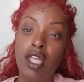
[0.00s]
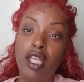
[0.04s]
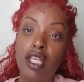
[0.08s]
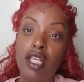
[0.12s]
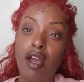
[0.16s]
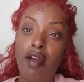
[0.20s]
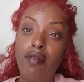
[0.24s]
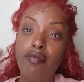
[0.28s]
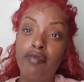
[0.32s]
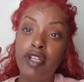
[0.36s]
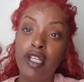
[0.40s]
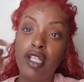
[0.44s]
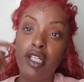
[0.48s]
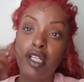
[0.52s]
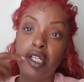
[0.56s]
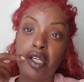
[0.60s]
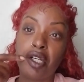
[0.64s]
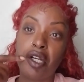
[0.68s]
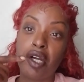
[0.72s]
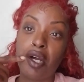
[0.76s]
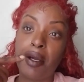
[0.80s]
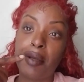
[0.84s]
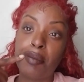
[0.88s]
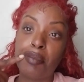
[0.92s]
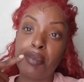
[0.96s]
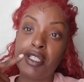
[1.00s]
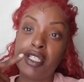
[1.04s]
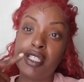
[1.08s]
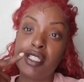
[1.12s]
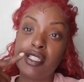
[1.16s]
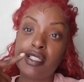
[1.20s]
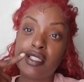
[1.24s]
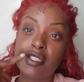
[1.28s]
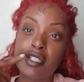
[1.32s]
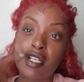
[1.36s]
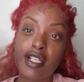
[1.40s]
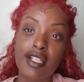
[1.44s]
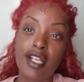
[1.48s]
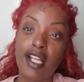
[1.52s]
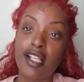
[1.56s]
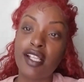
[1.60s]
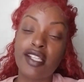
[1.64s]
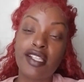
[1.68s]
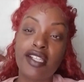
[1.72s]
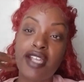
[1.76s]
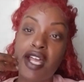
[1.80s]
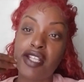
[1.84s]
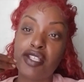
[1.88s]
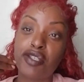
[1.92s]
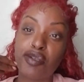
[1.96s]
I'm reading the comments because
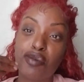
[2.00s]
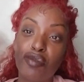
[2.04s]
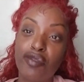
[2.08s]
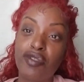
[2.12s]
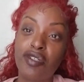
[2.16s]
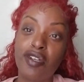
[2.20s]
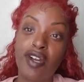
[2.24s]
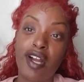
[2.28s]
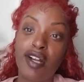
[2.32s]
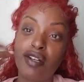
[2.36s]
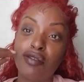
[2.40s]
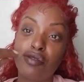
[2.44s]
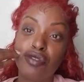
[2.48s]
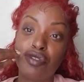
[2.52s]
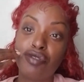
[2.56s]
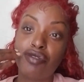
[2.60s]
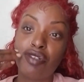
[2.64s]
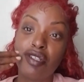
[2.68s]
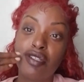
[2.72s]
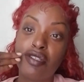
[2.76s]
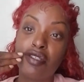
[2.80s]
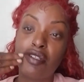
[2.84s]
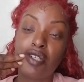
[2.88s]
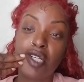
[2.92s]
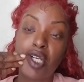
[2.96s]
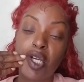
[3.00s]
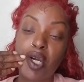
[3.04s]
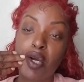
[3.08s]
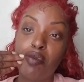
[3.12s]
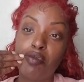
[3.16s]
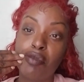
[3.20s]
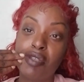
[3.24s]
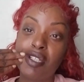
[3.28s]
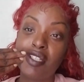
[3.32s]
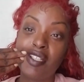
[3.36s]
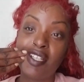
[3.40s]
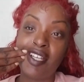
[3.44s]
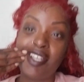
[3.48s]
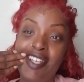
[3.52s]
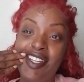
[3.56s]
I, I told you I go straight to the comments.